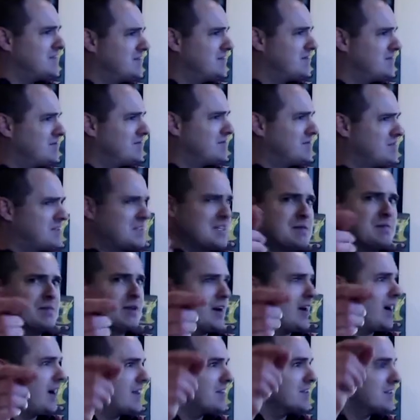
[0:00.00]

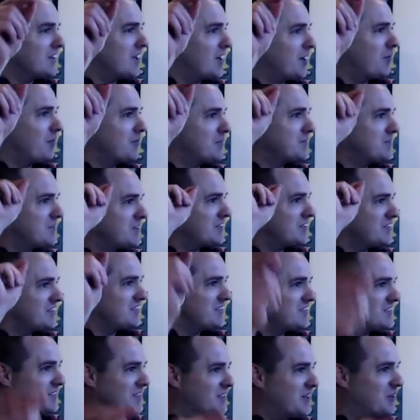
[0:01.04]
demonize them,
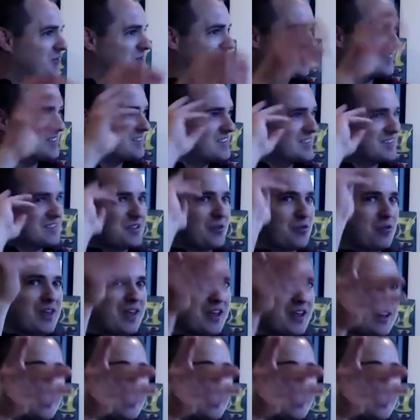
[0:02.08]
to think.